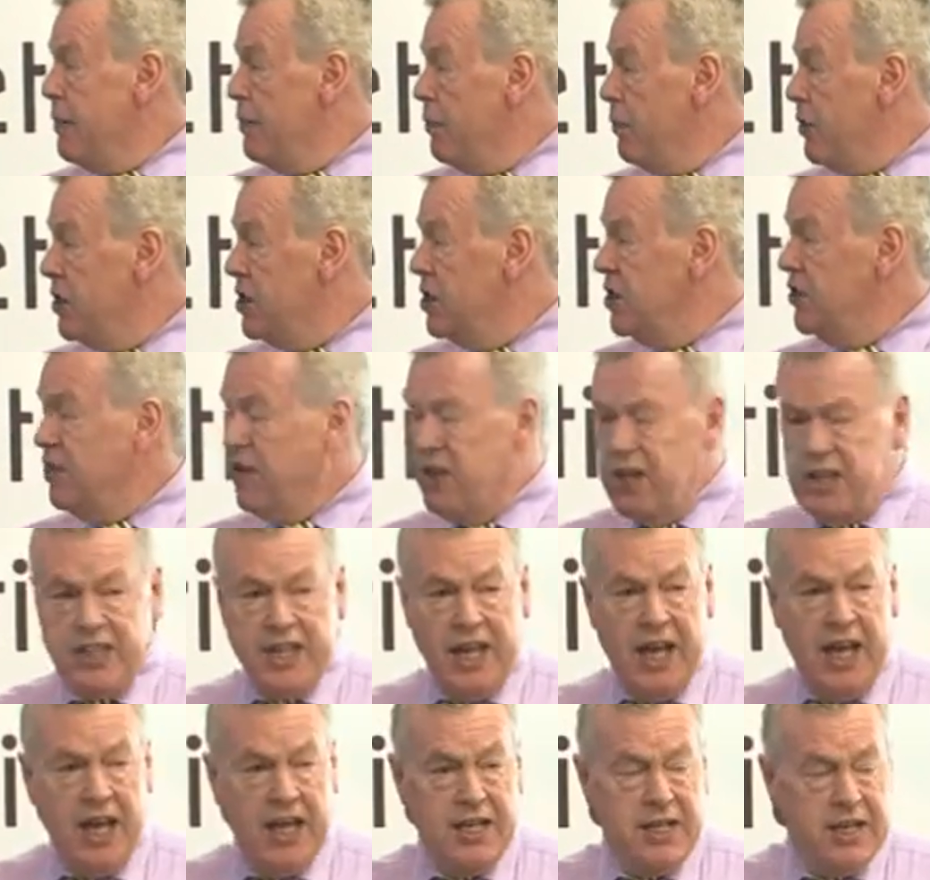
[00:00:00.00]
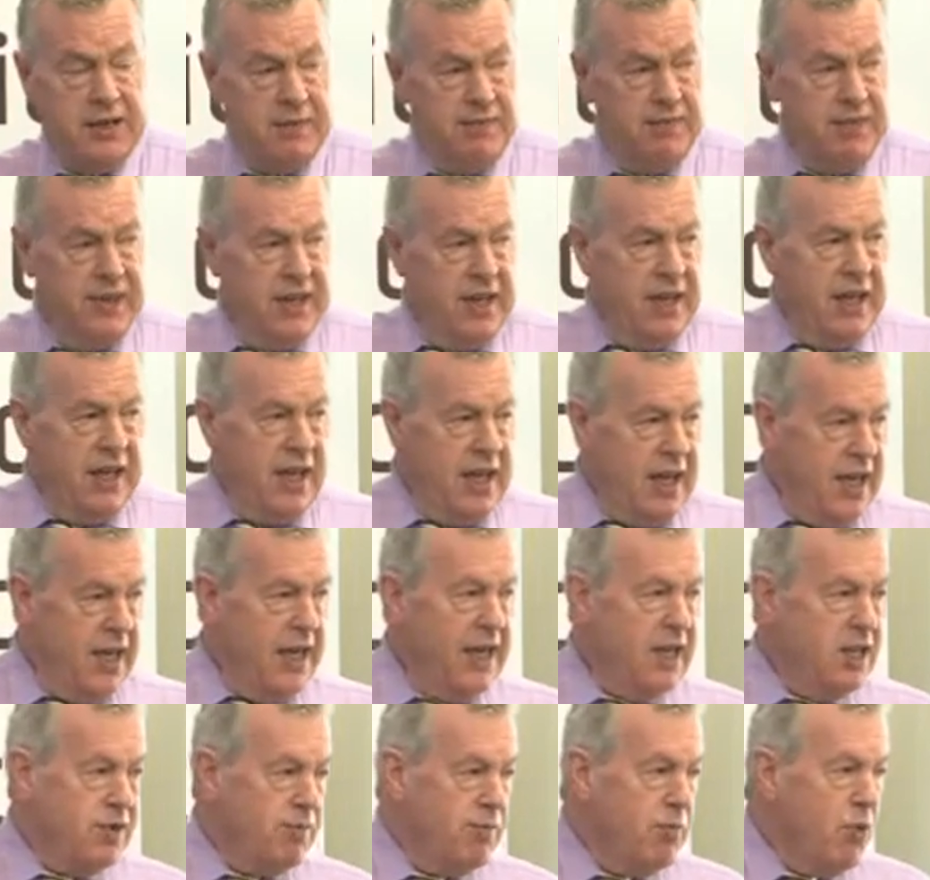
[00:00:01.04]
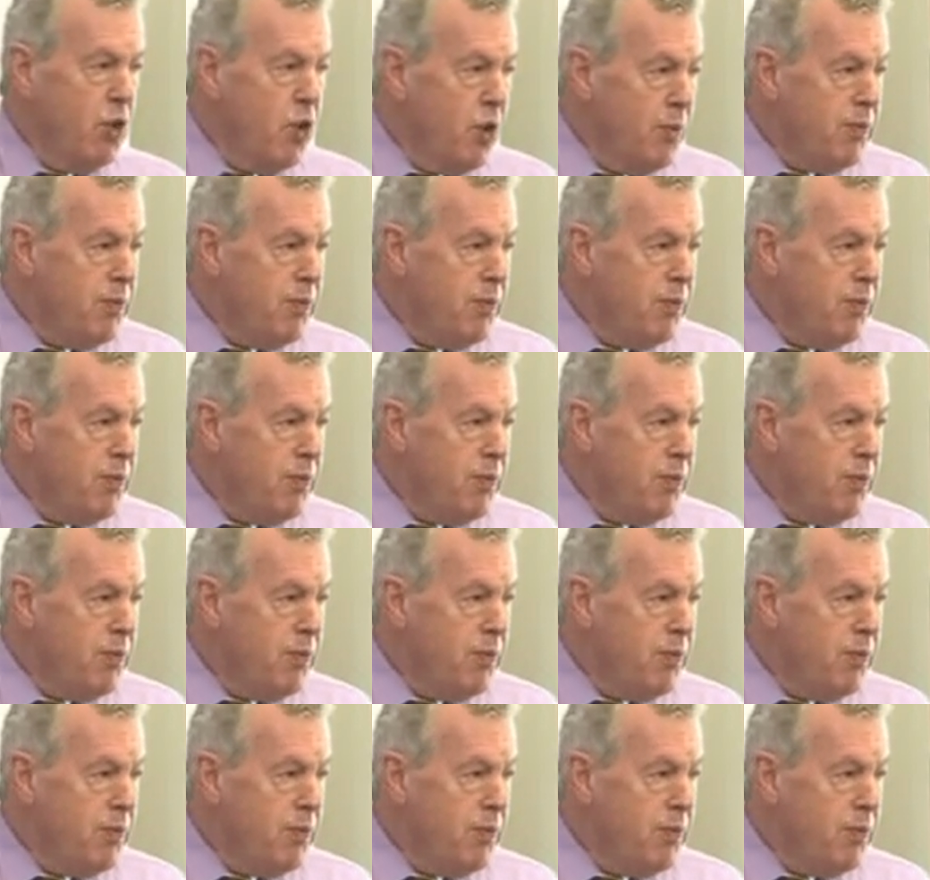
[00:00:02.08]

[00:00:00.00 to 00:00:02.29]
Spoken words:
which is very sad. It's more